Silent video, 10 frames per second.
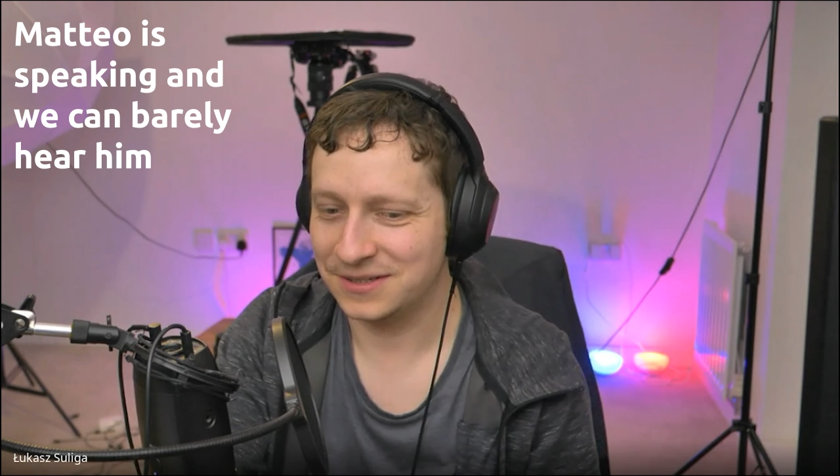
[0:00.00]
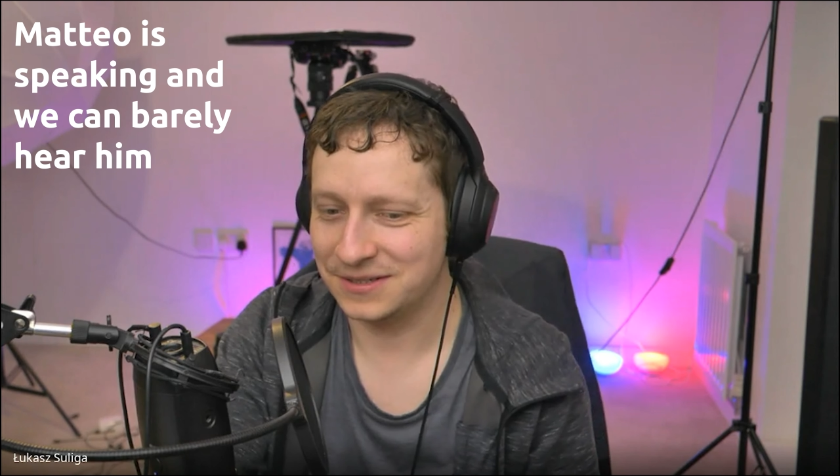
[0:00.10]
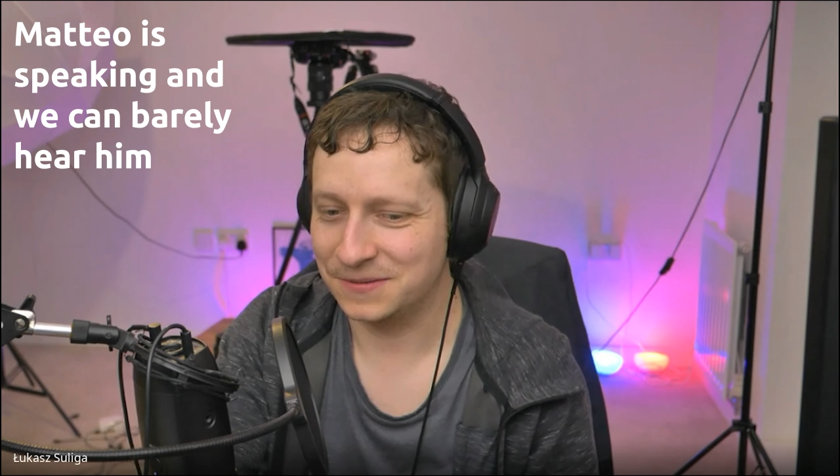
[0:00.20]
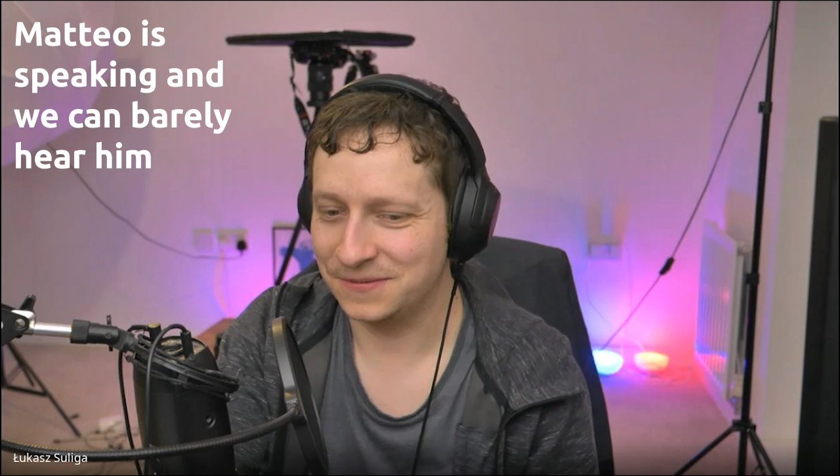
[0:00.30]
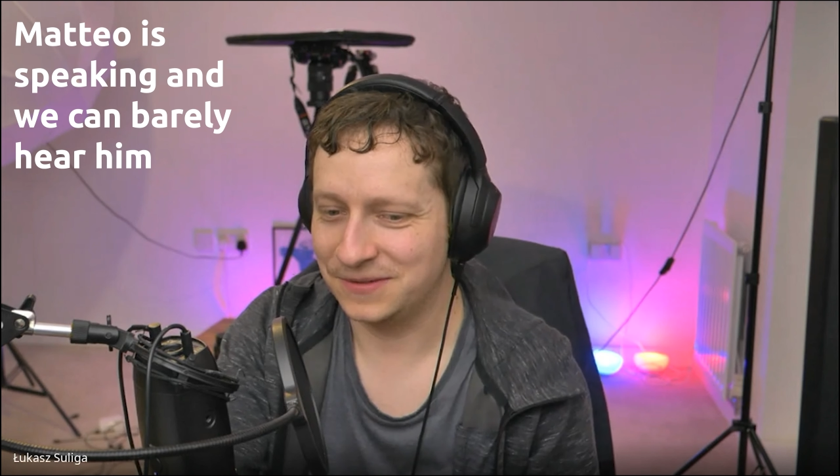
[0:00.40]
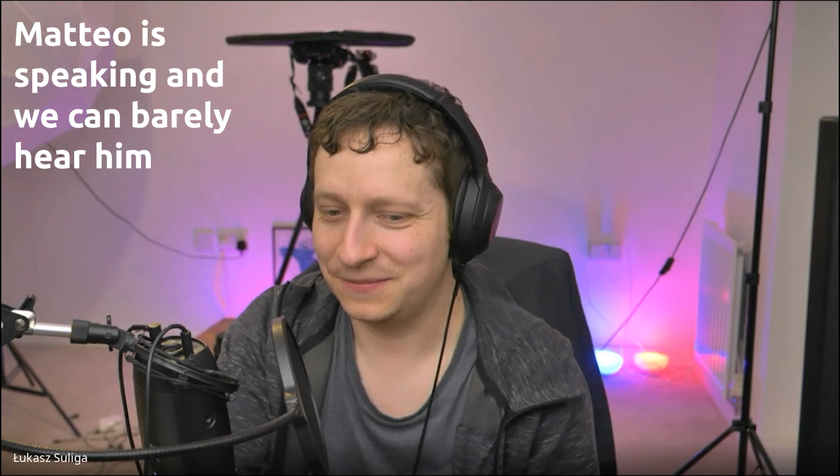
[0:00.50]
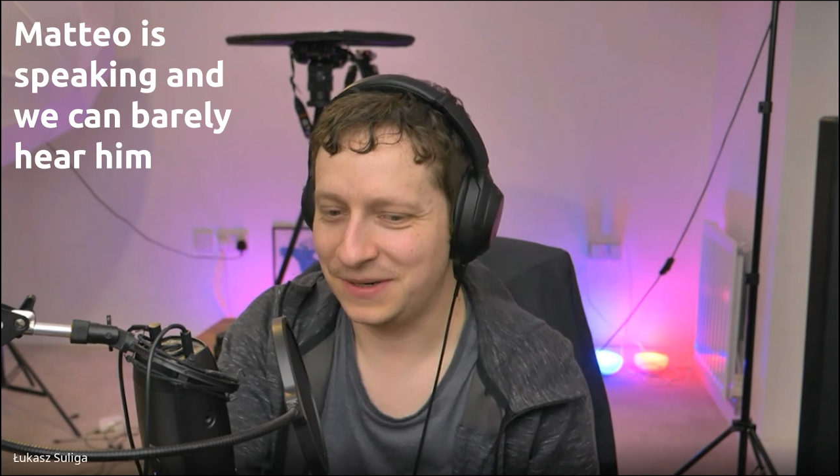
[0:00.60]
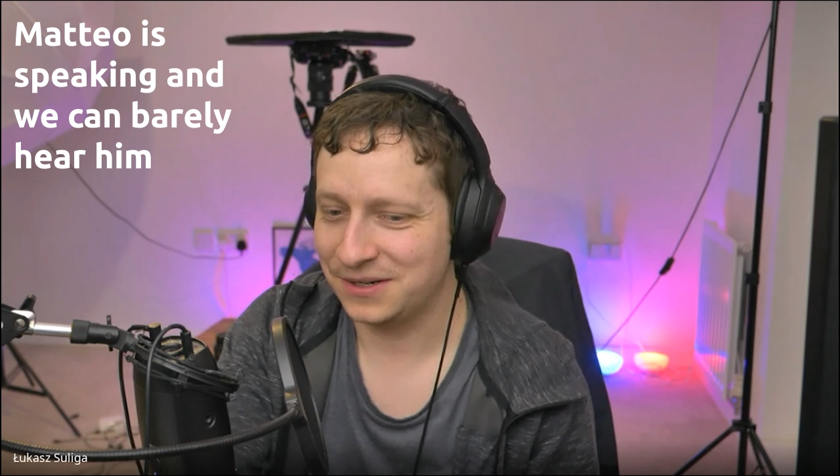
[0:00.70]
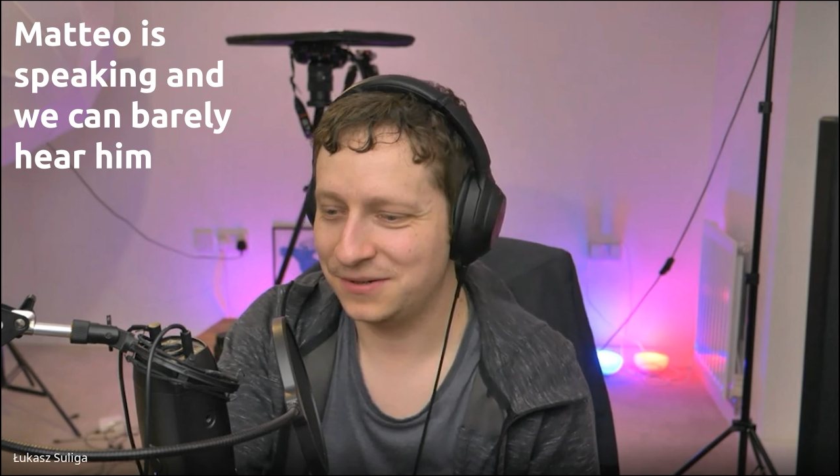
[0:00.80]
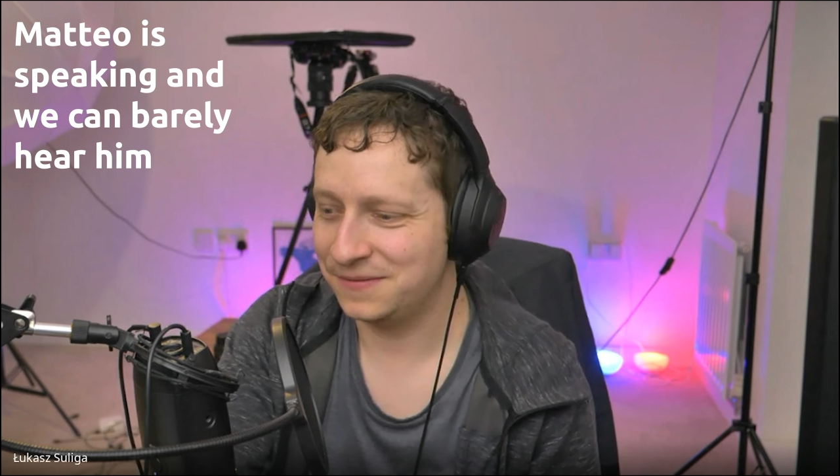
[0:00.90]
with the
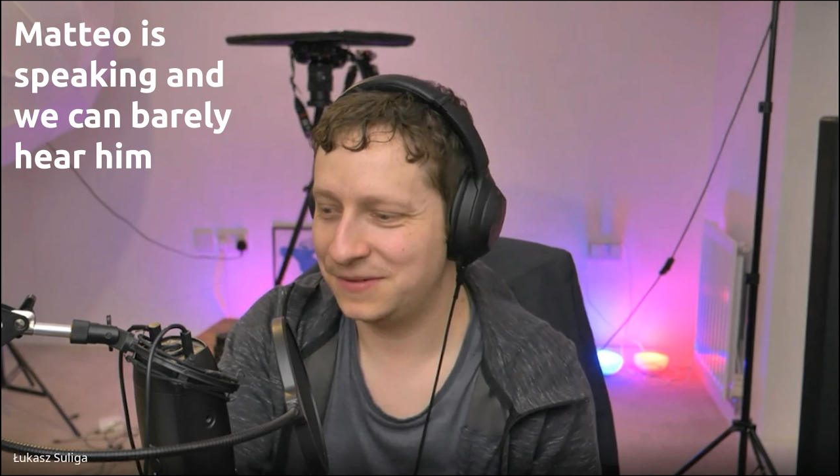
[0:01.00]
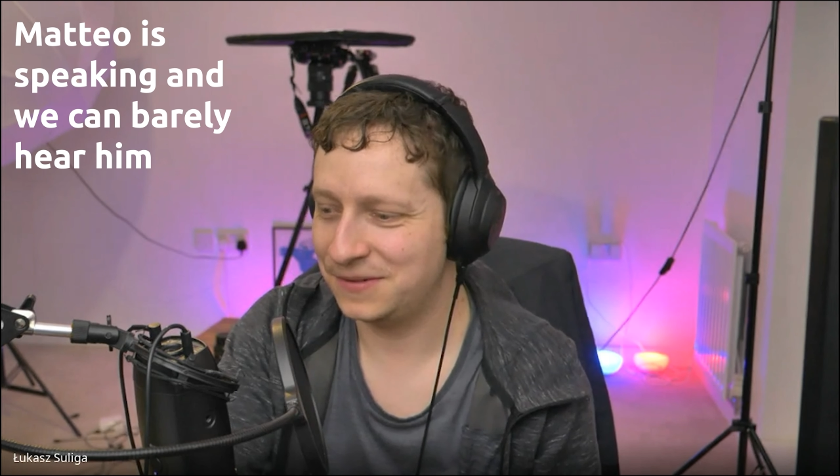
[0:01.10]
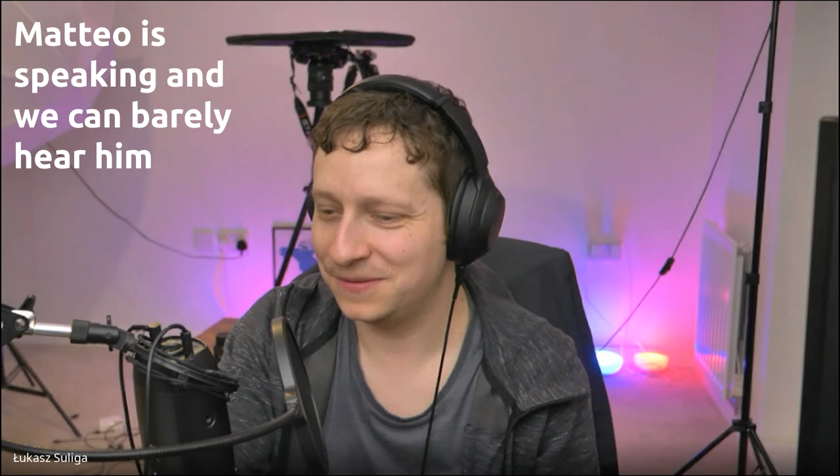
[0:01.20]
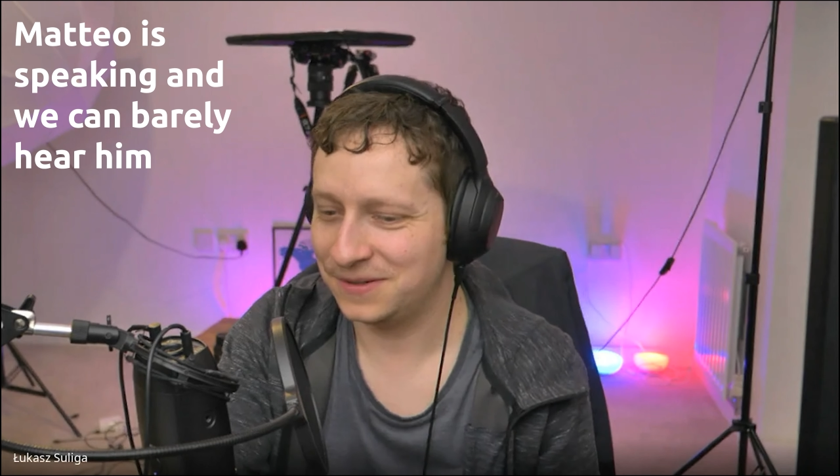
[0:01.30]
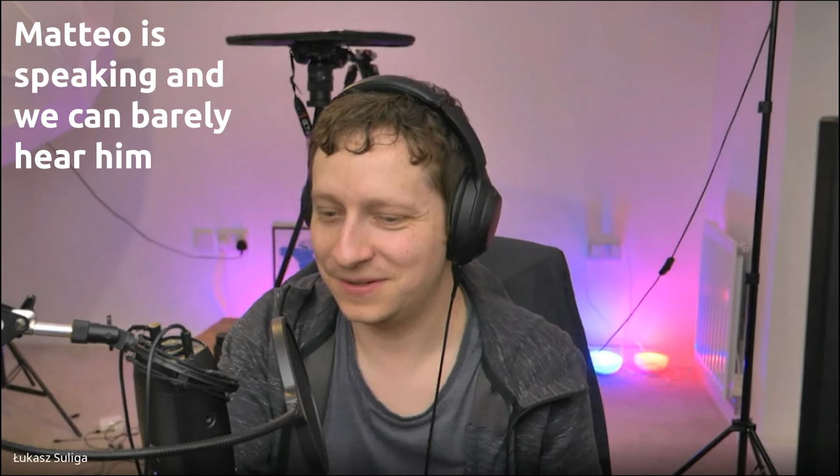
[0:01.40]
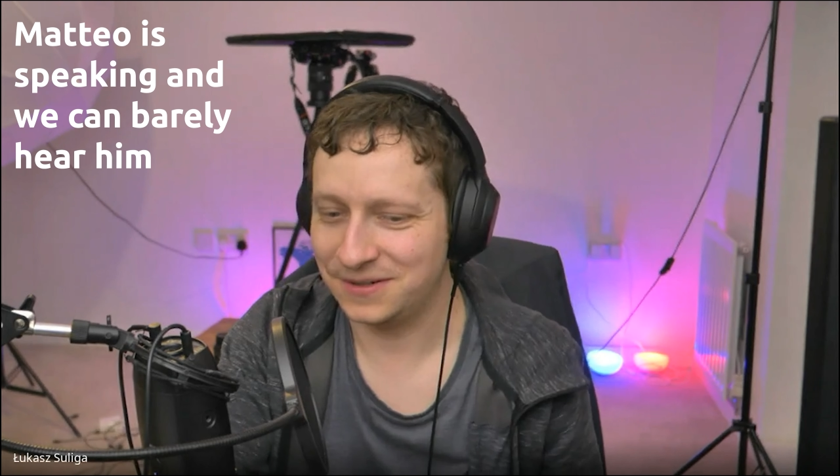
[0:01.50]
microphone or